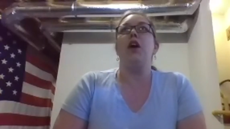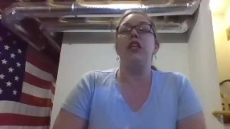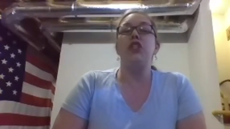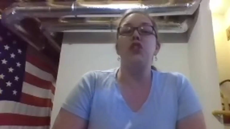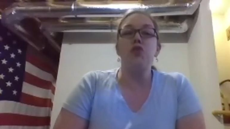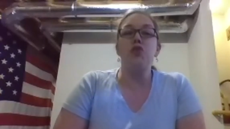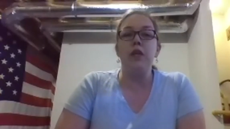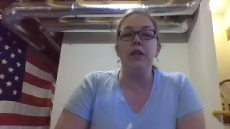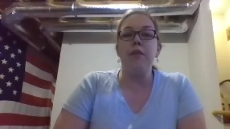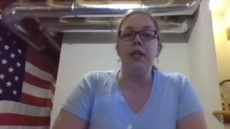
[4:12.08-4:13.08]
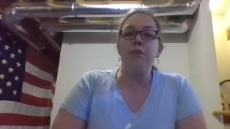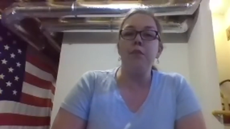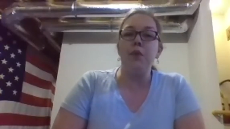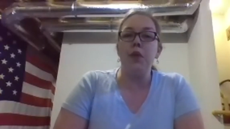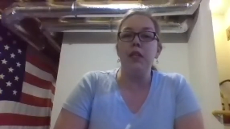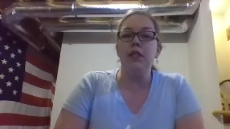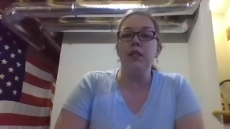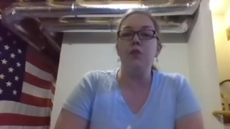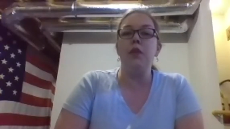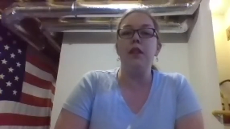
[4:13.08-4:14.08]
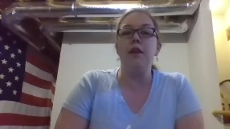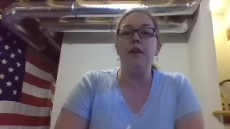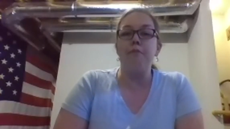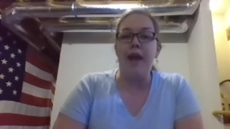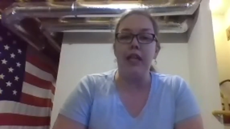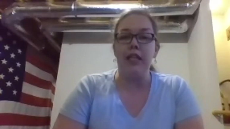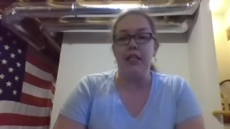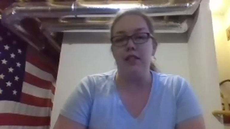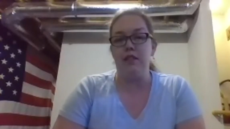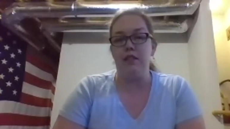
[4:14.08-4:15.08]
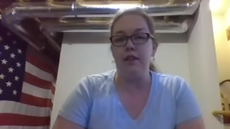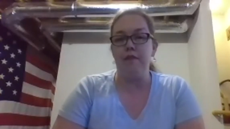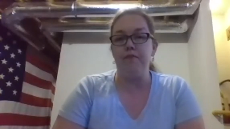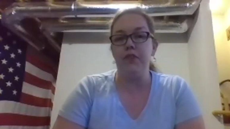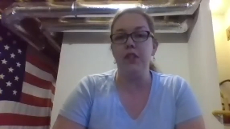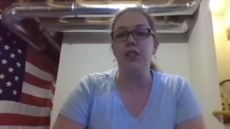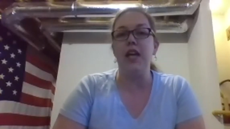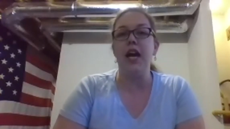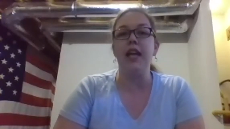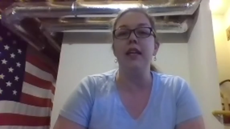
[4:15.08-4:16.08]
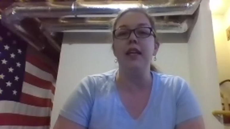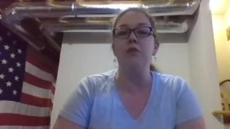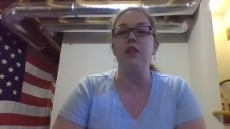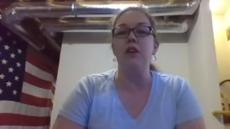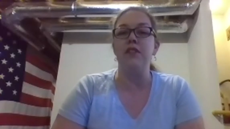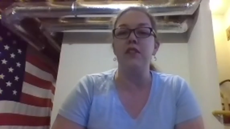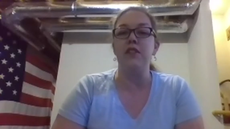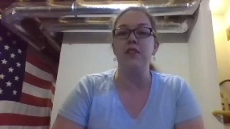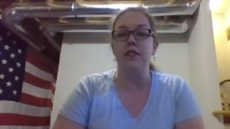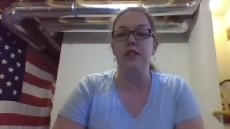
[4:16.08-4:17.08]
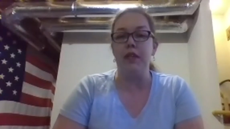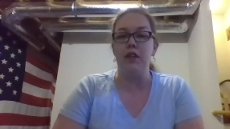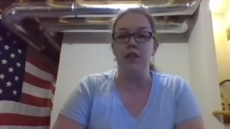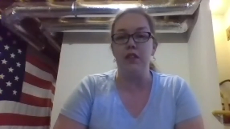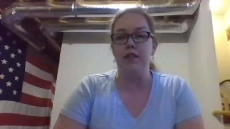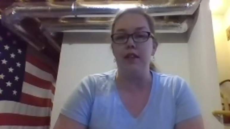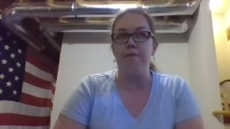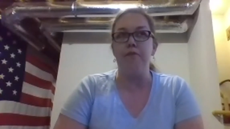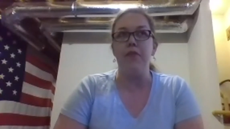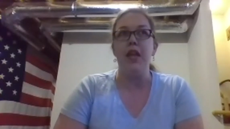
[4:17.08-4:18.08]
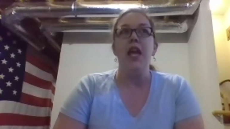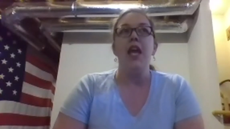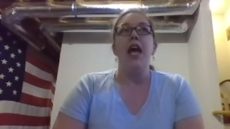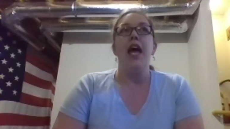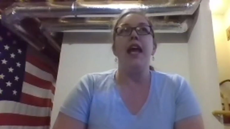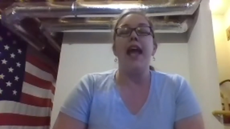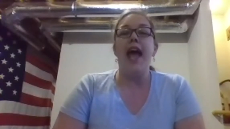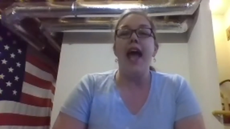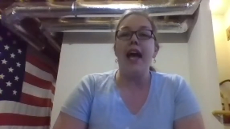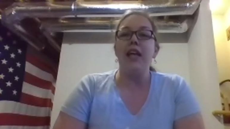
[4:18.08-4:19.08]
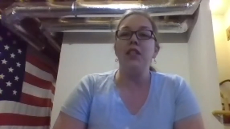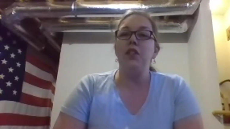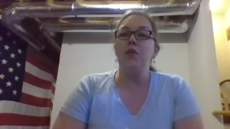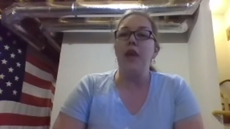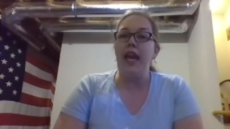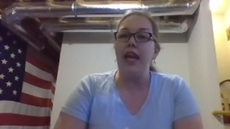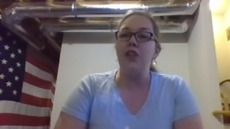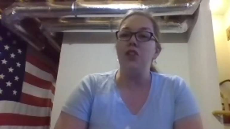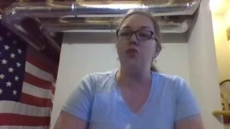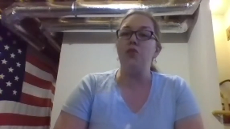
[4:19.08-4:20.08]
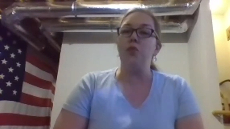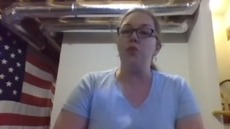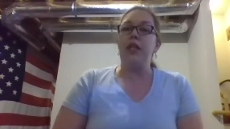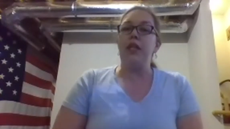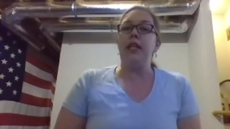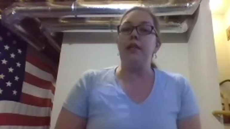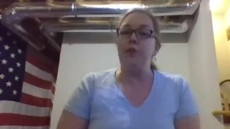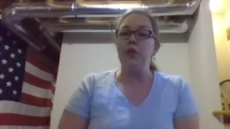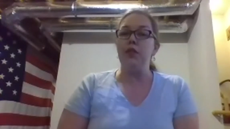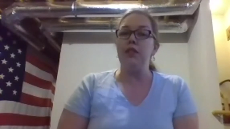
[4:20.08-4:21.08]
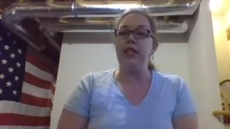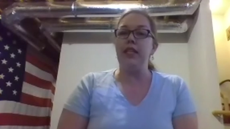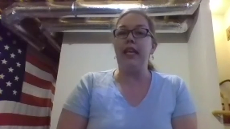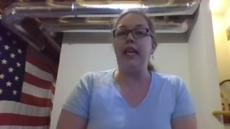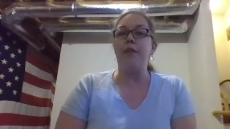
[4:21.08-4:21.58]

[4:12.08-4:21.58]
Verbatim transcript: extremely important with our balance system. They're tied in with our vestibular system. And as you age, it's really important to keep your